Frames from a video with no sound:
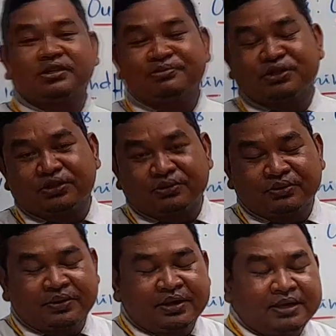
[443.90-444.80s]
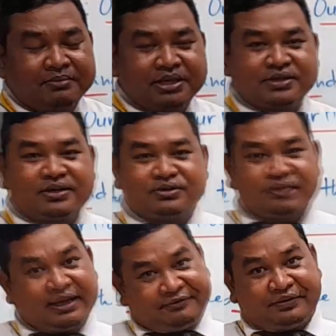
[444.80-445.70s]
have to do, based on you
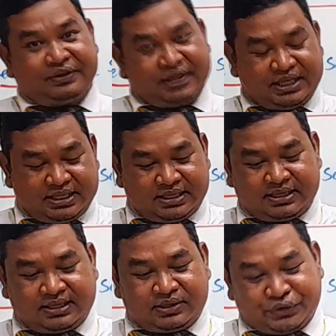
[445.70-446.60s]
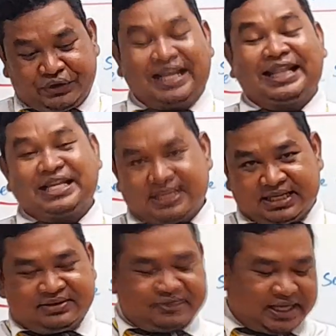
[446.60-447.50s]
have already
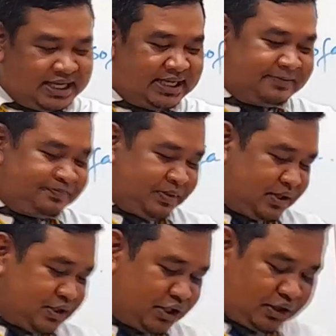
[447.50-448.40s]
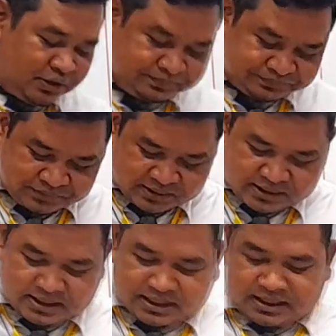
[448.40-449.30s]
listened, right? So
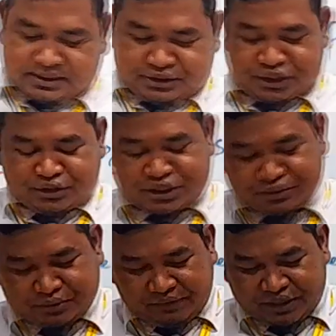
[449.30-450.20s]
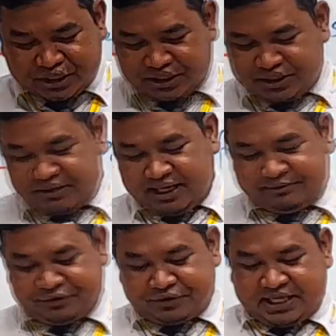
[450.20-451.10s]
2 questions you have
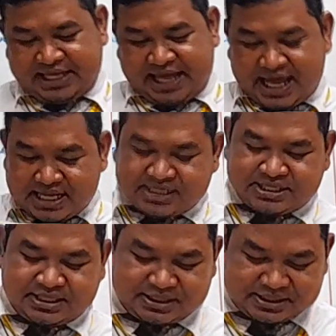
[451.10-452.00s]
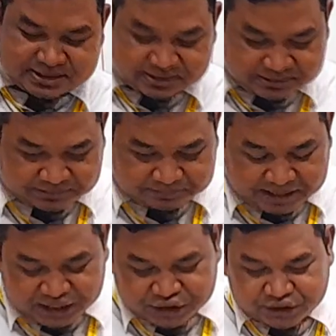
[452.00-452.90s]
already answered. So
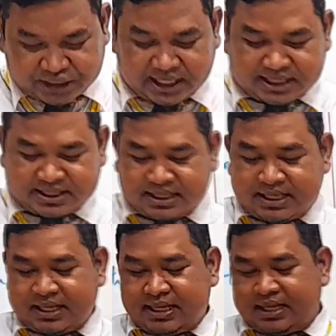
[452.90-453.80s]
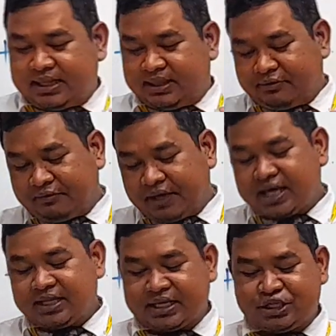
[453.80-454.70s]
make sure that the
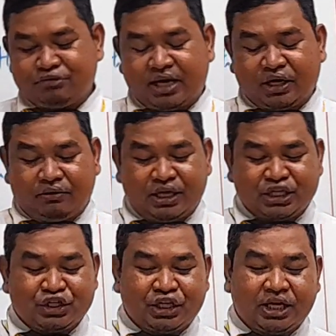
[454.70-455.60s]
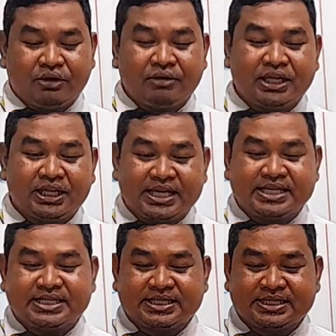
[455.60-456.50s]
way that you are going to know in
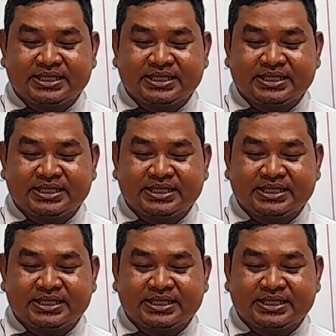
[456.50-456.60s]
this